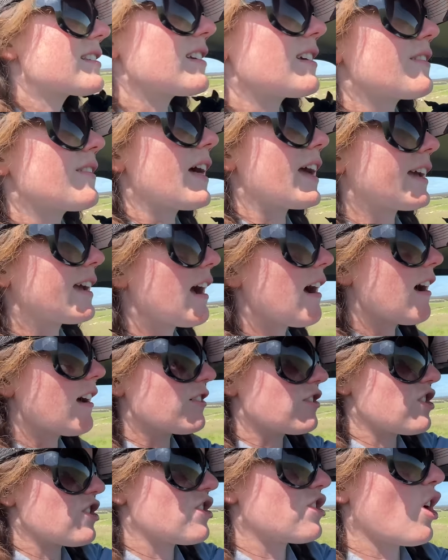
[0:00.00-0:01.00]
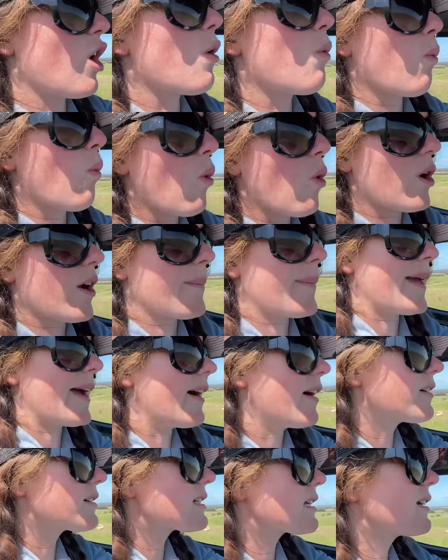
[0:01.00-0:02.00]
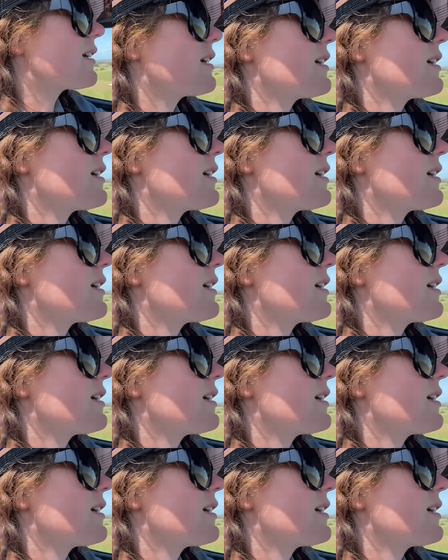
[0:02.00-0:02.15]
and they can't just go walk about.